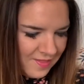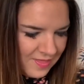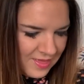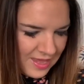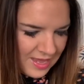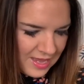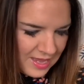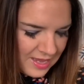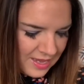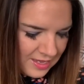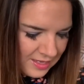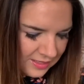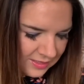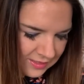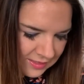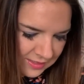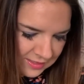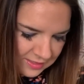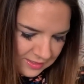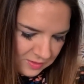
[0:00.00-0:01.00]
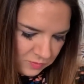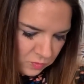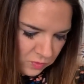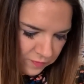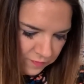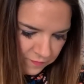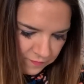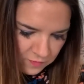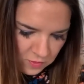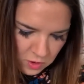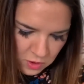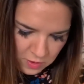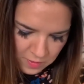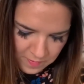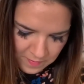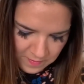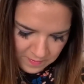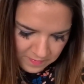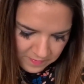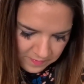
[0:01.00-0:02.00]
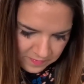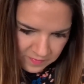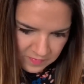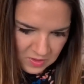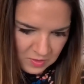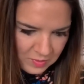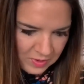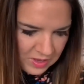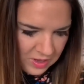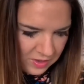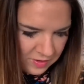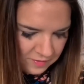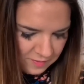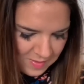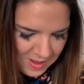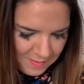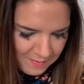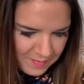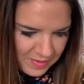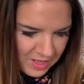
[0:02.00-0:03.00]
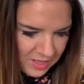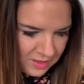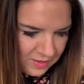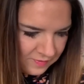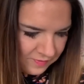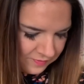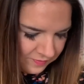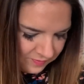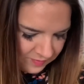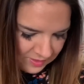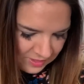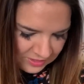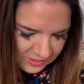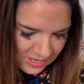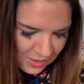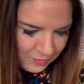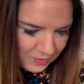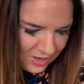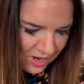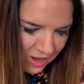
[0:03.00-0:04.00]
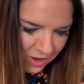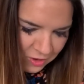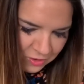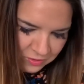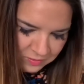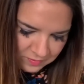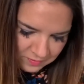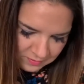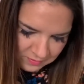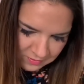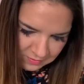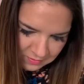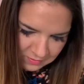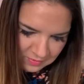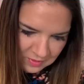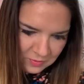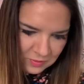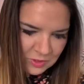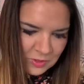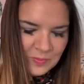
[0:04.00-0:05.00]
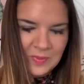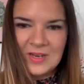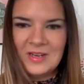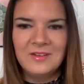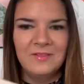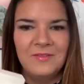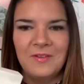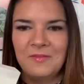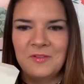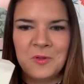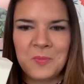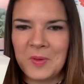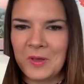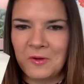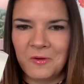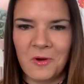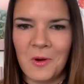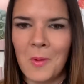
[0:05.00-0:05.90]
These were from, oh, I can't remember. I don't know. They would have been 50p